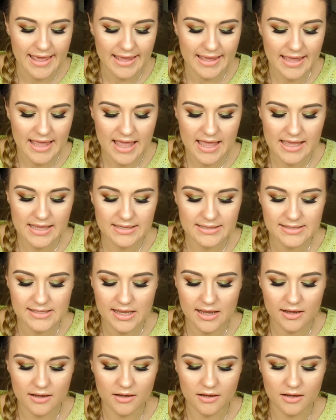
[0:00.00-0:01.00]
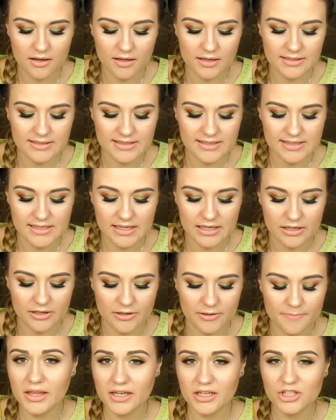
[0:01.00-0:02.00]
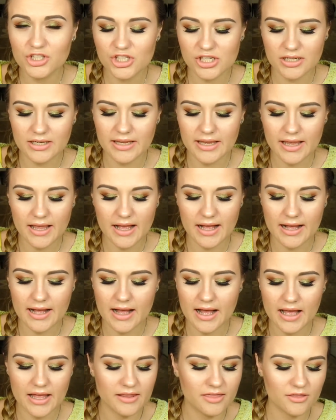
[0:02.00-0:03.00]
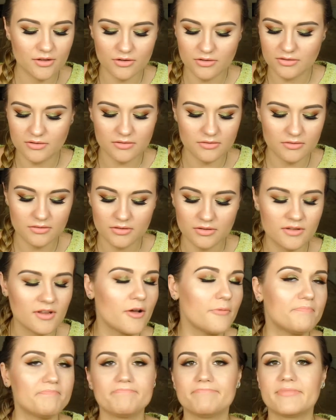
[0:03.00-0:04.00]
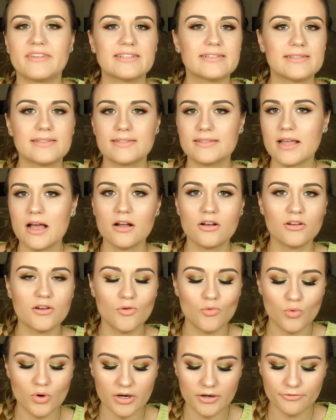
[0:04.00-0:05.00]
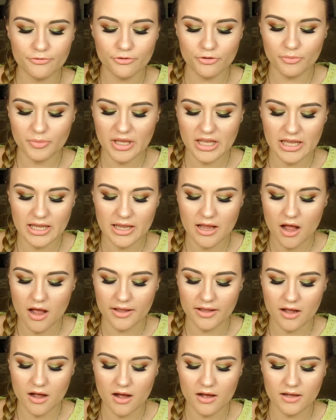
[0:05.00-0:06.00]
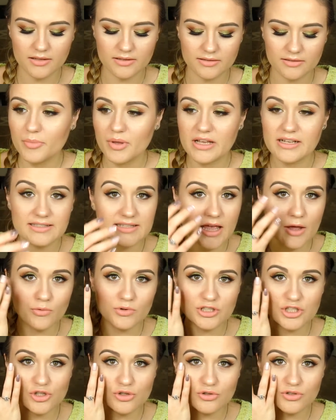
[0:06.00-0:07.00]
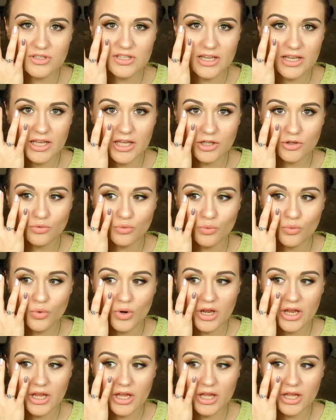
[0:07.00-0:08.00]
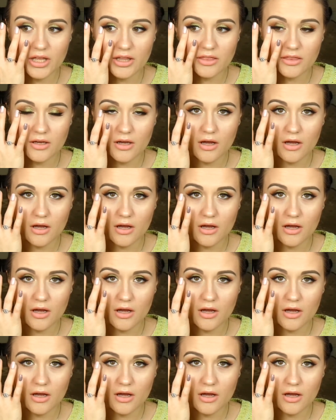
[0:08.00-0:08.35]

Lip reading: is a concealer. Initially, I thought, no, this is not gonna work for me. I can't, because I was using it with